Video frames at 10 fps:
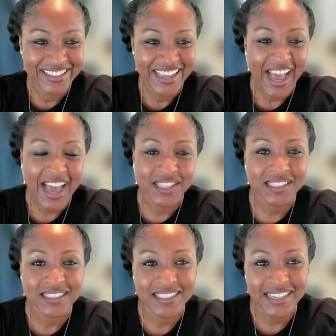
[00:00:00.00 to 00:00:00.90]
Hi,
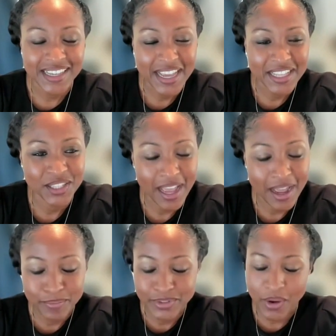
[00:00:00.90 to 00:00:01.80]
Lindsay. I'm
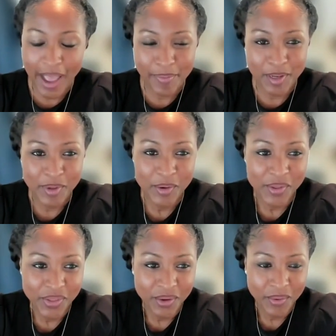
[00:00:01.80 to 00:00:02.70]
so happy to be with
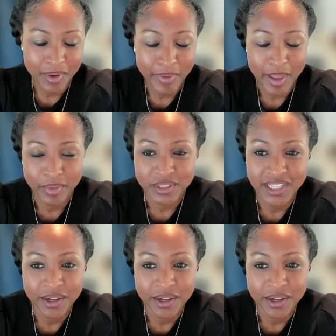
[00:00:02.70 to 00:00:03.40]
you and be able to tell your